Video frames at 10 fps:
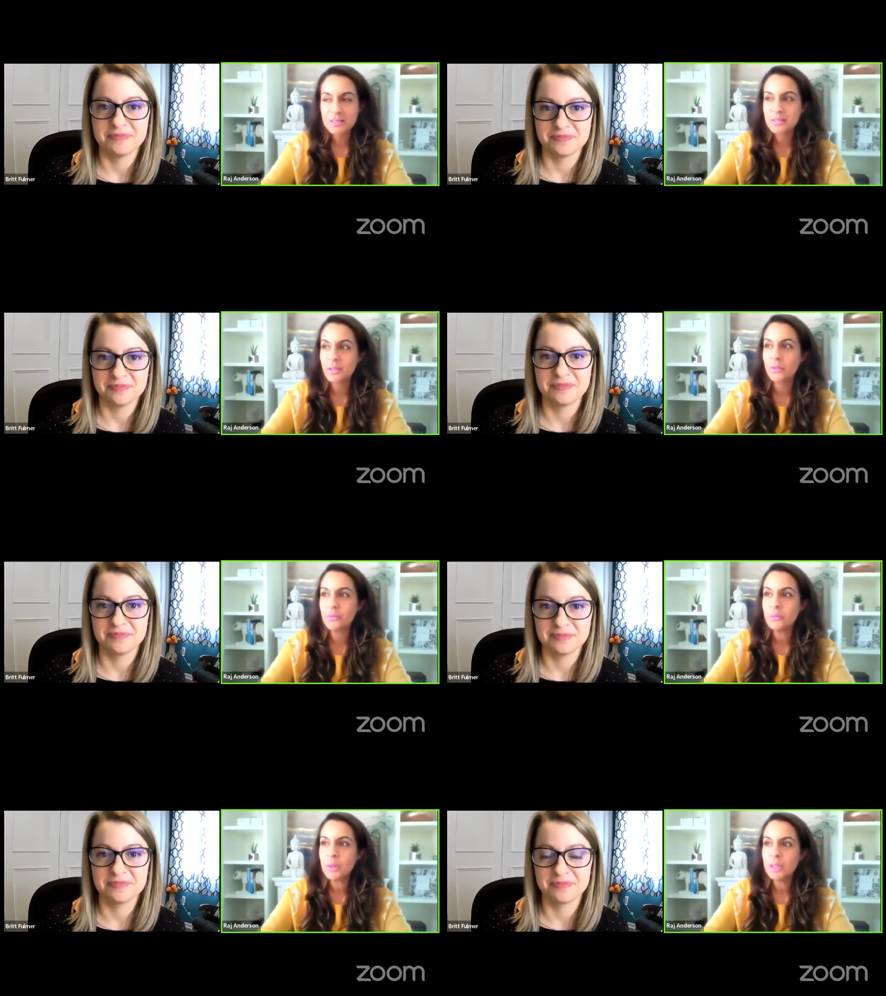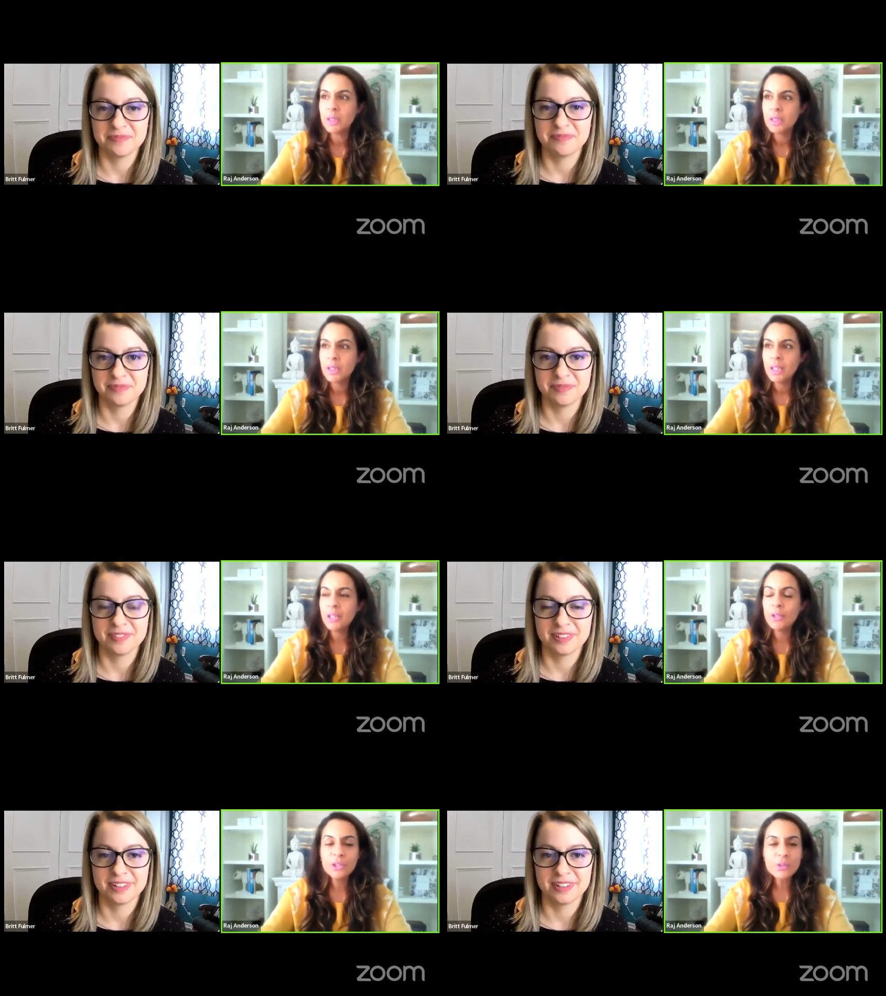Speaker 1: So I
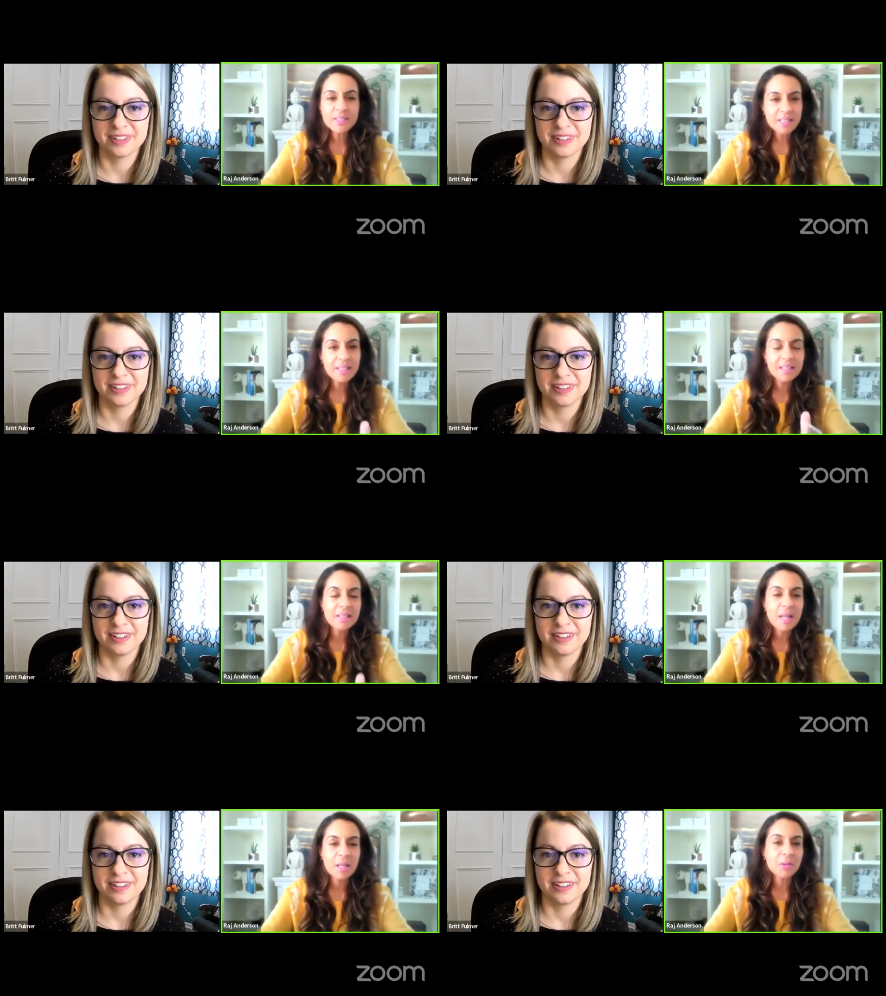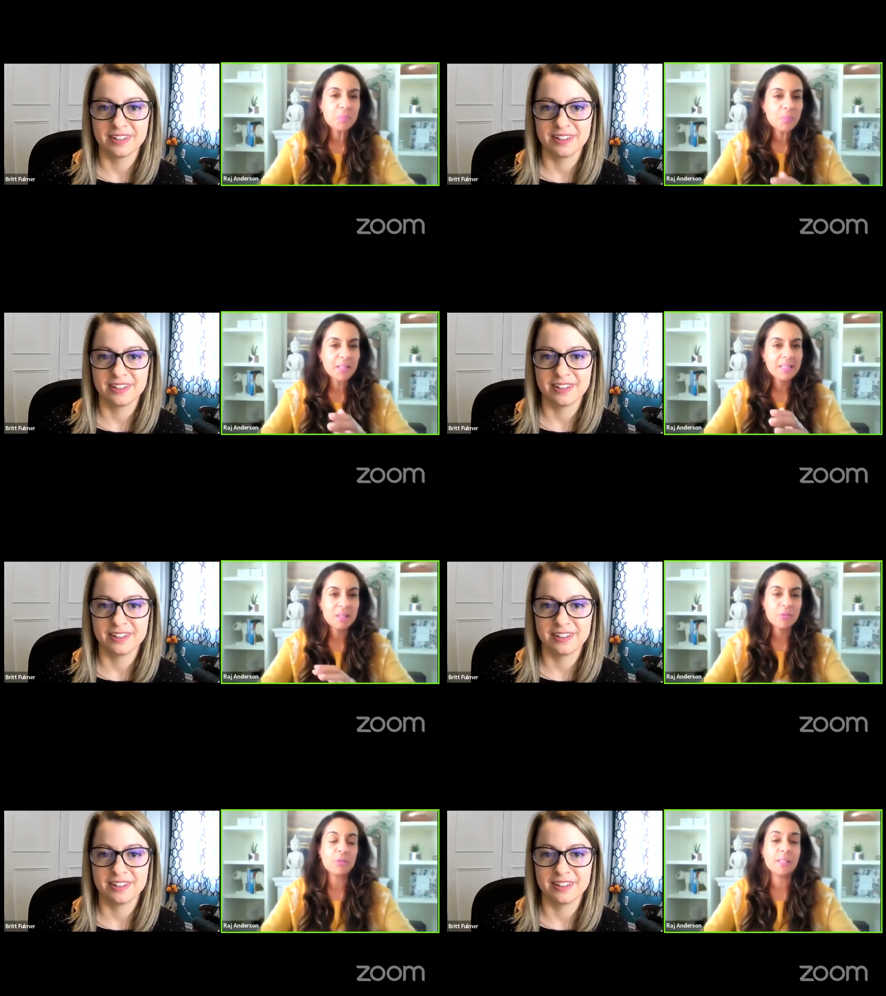know you said that there could be
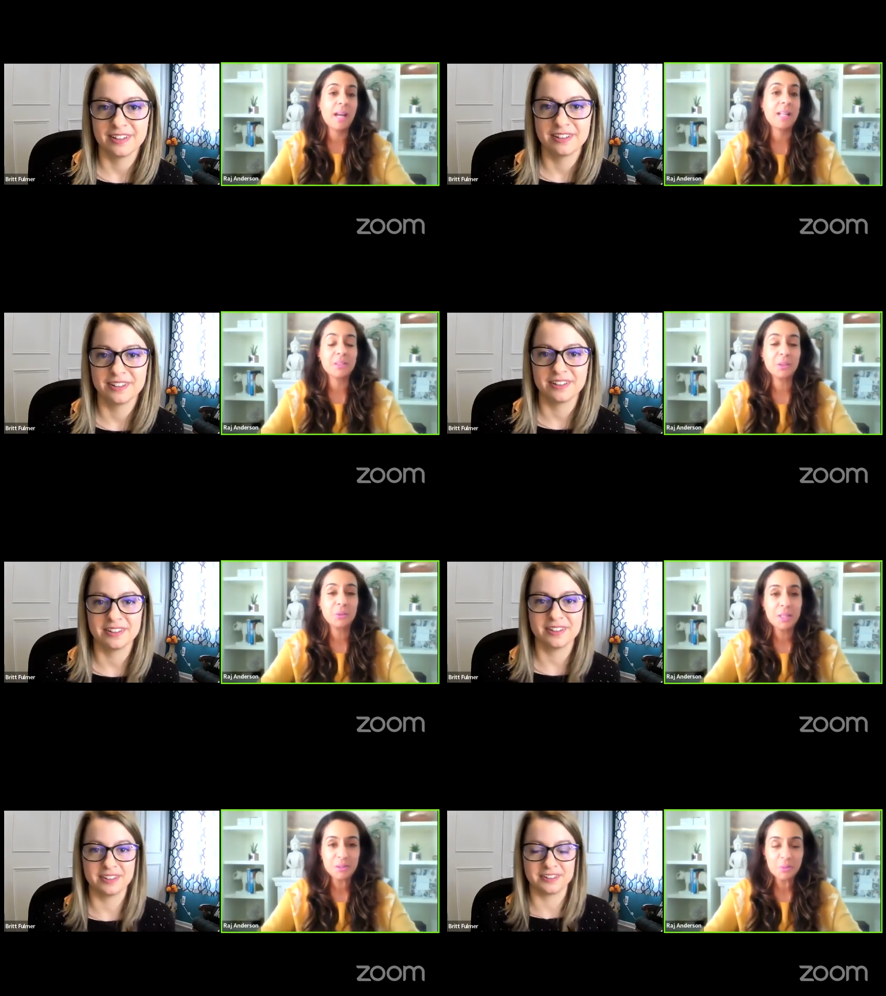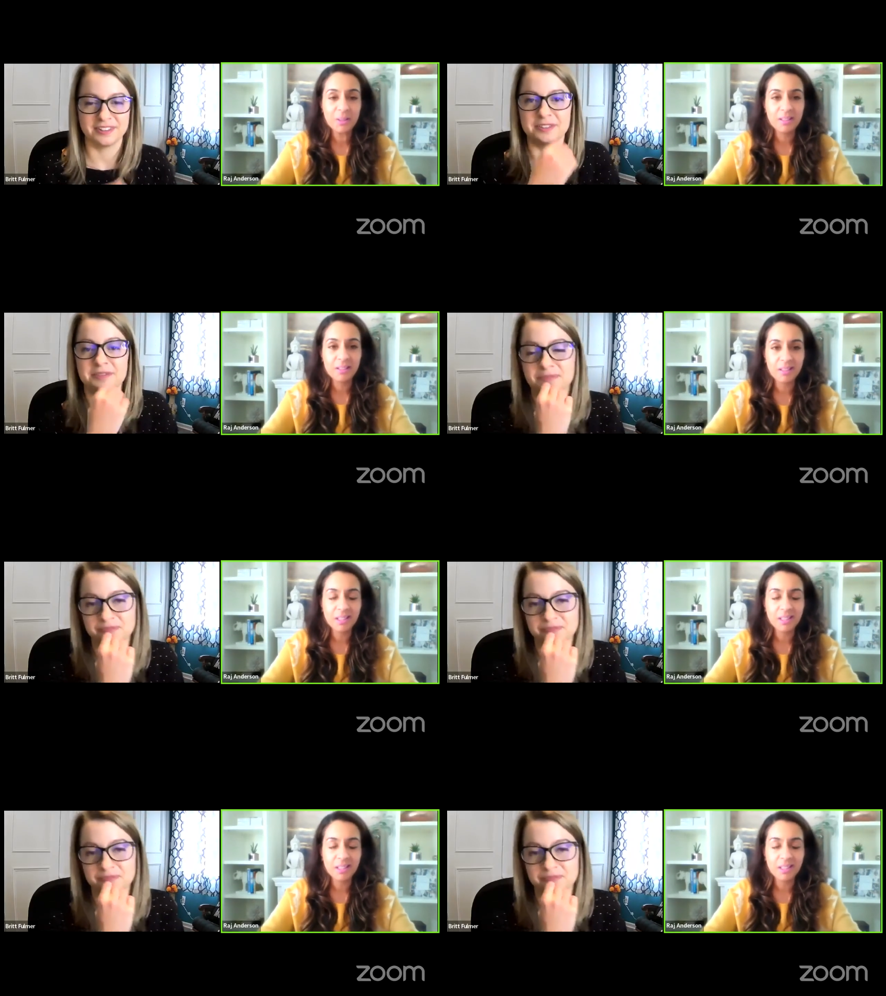different categories, and we're going to